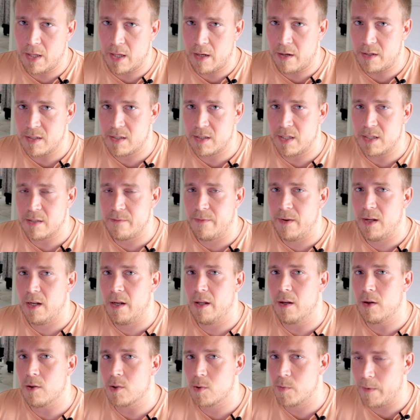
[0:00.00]
there is this
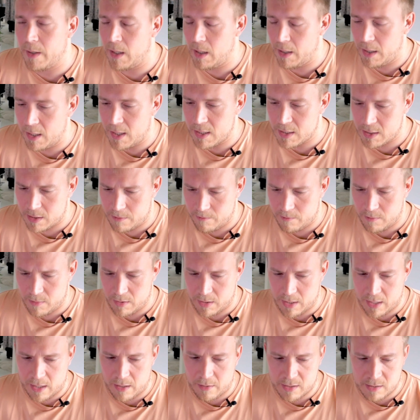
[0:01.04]
feeling of swelliness,
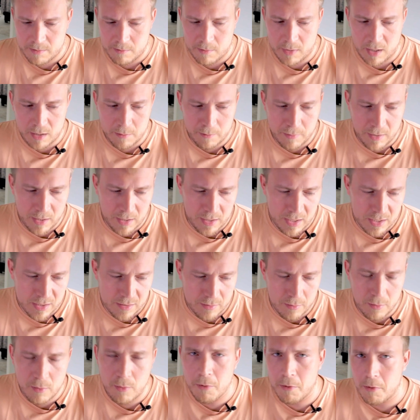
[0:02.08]
there might be this
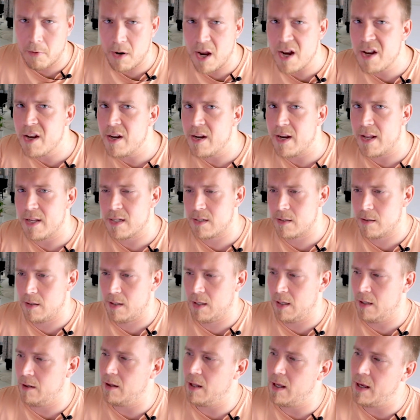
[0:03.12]
redness
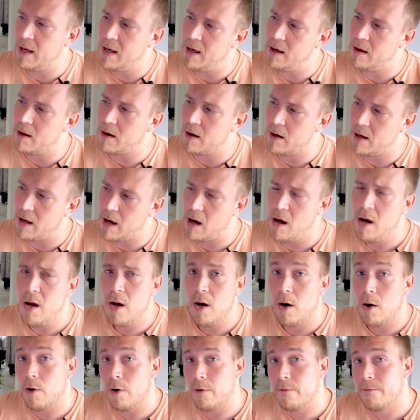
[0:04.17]
in the area
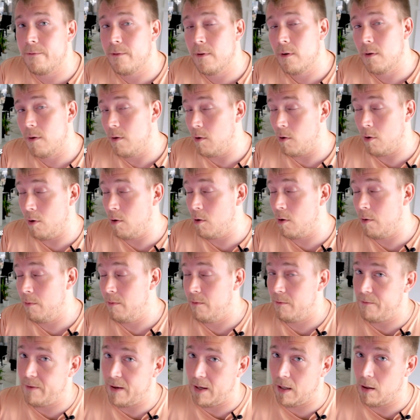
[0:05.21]
of or
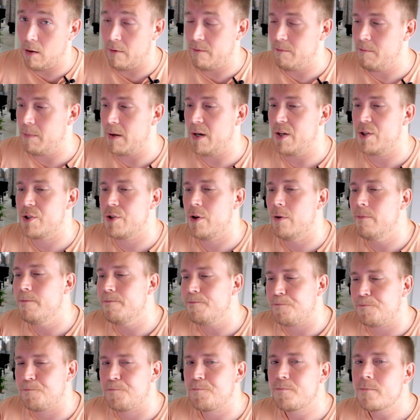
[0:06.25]
feel of pressure.
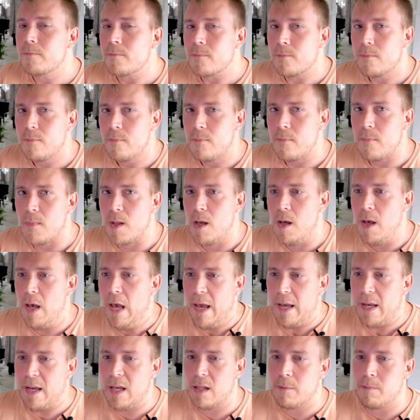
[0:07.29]

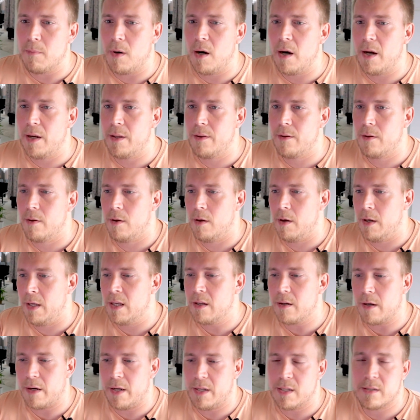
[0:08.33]
It might
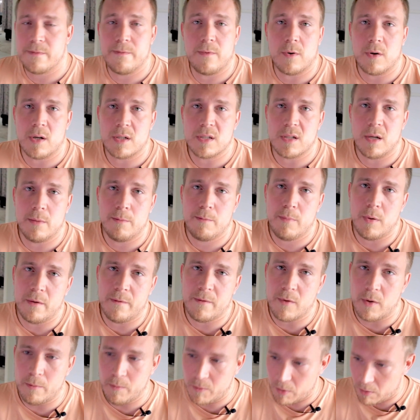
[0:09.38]
increase, for example,
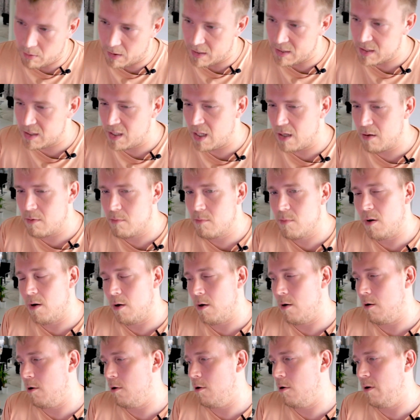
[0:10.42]
from the resting,
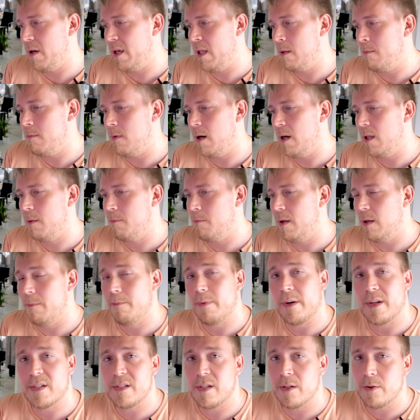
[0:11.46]
or it might be
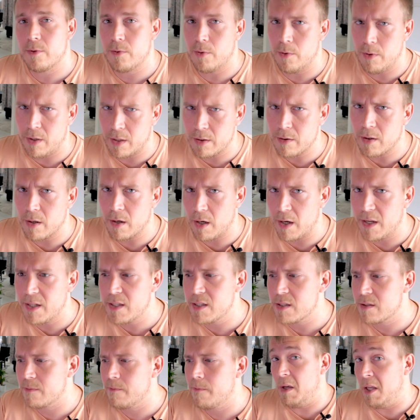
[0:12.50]
present during the
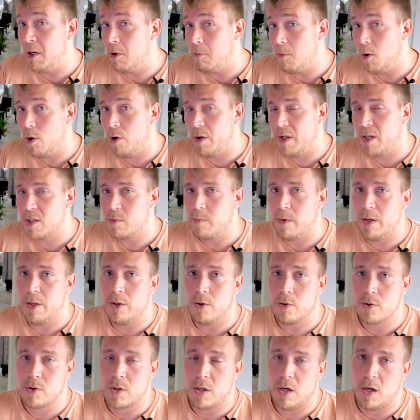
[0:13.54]
nights. In the mornings when
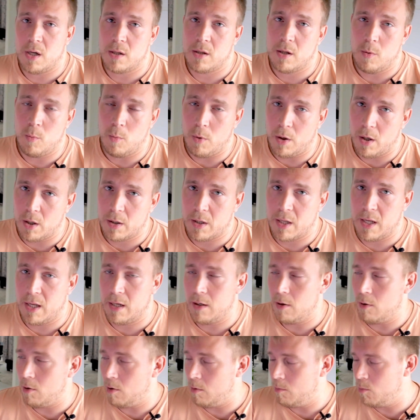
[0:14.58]
you start
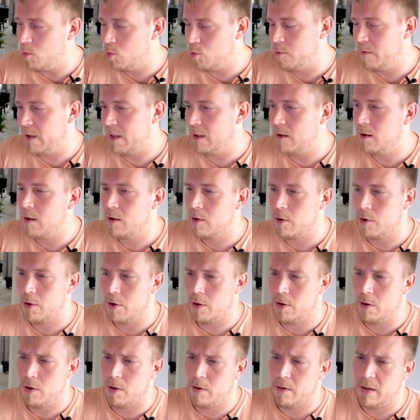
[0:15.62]
walking or moving
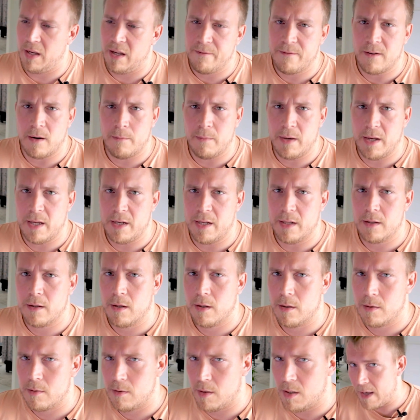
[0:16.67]
the inflamed
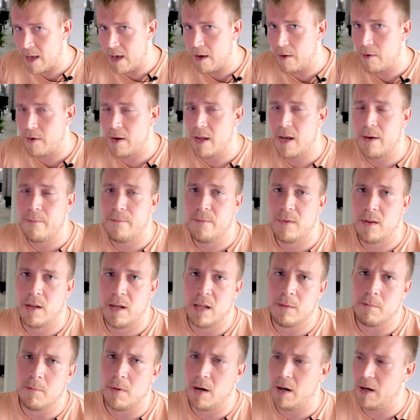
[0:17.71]
area,
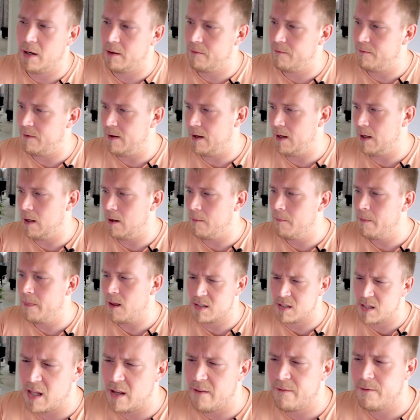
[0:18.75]
it might feel
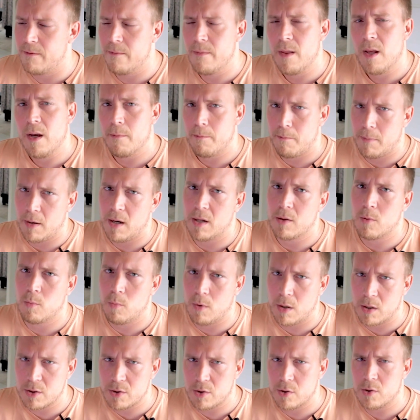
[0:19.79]
stiff, but
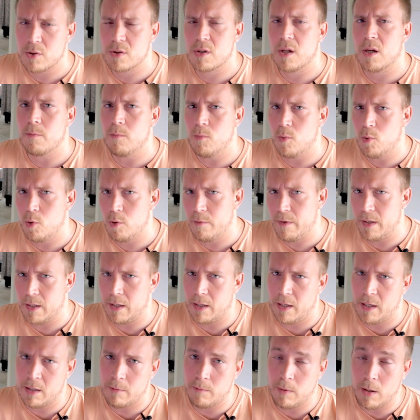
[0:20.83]
once you start moving,
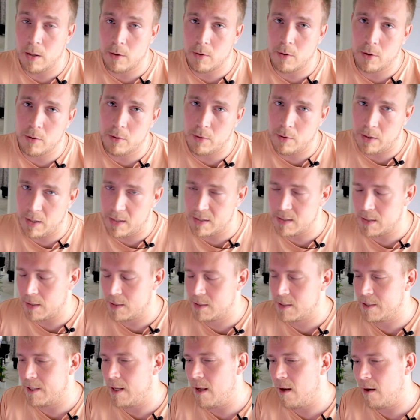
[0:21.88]
it will going to ease
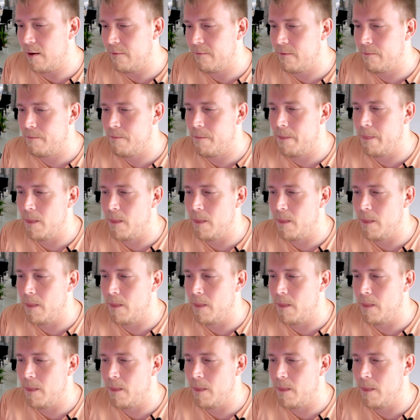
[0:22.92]
itself.